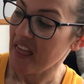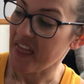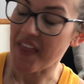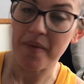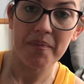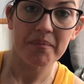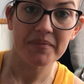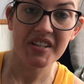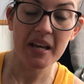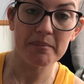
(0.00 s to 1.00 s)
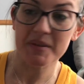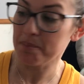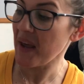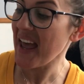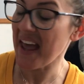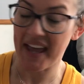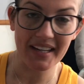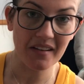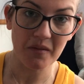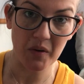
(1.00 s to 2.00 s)
that Tim's
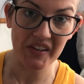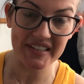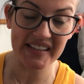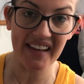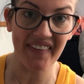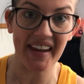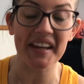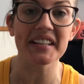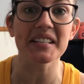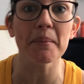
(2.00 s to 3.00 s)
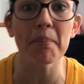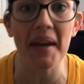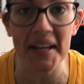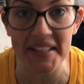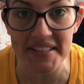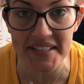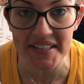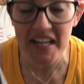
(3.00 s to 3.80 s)
pen, where he's living, is a mess.